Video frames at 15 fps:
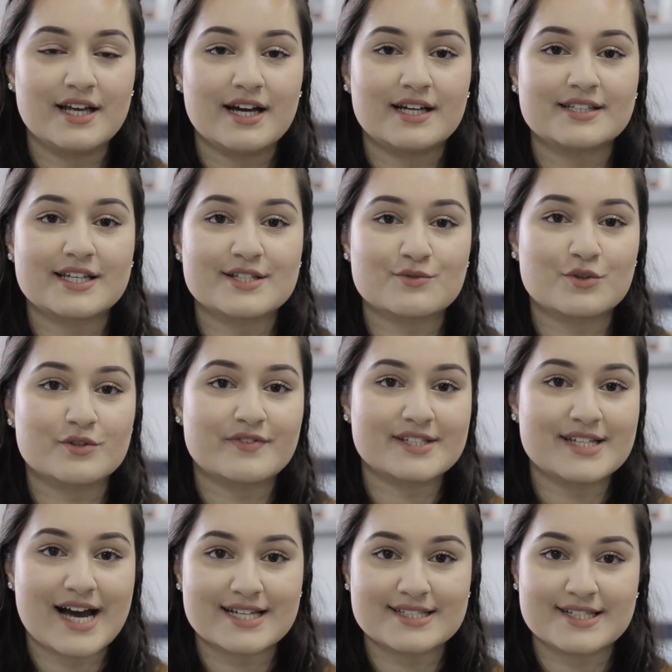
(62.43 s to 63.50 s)
And these were all
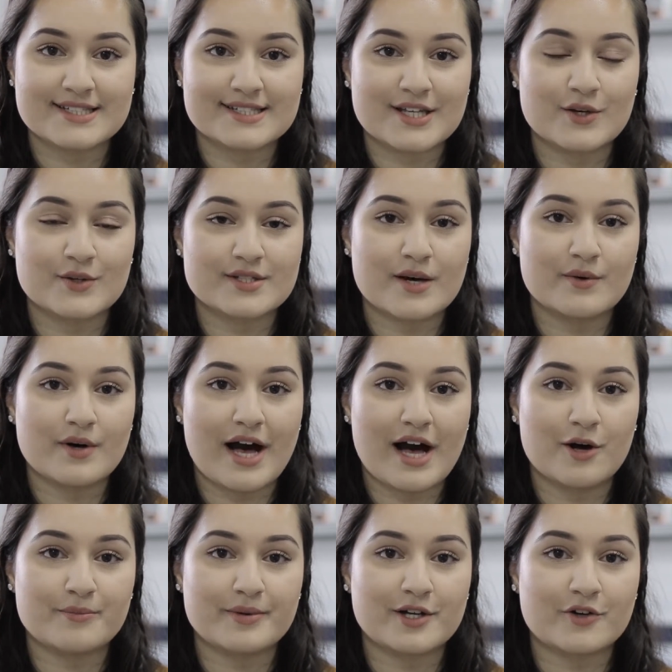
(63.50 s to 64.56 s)
fantastic skills that will
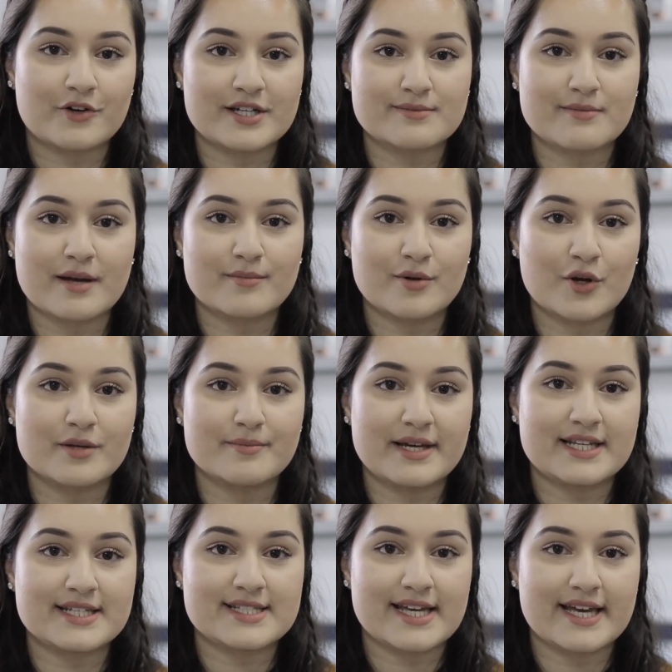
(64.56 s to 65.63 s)
help improve my
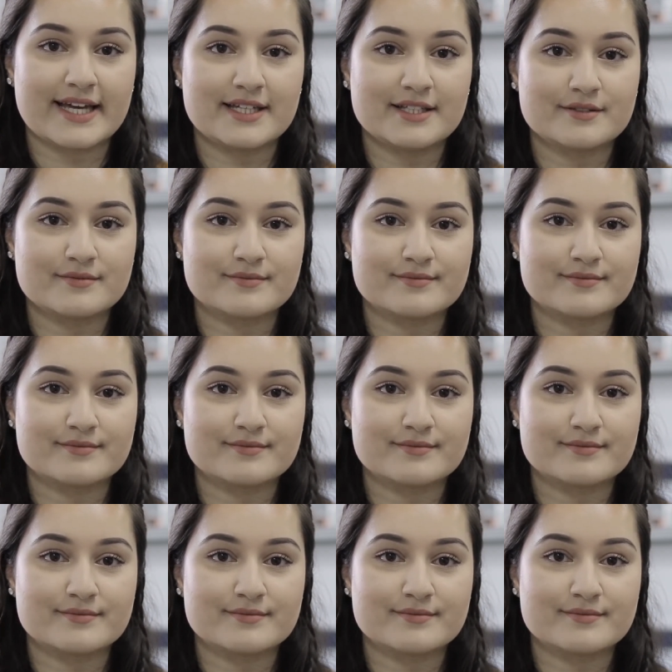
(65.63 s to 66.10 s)
employability.